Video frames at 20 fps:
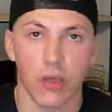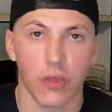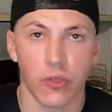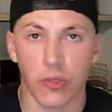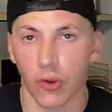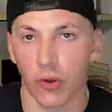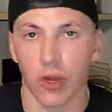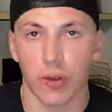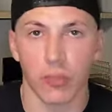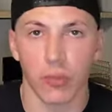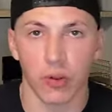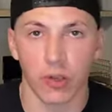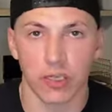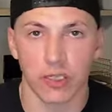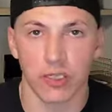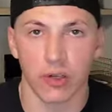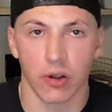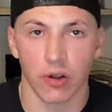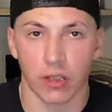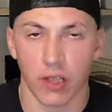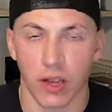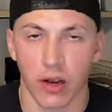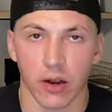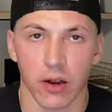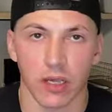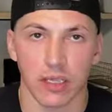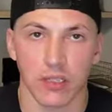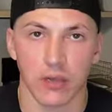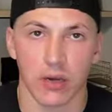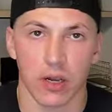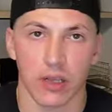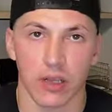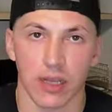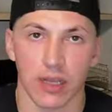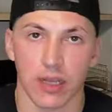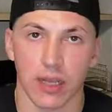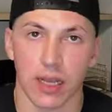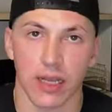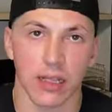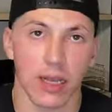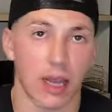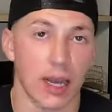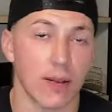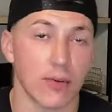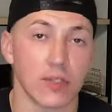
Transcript: 30 plus yard carries or anything like that.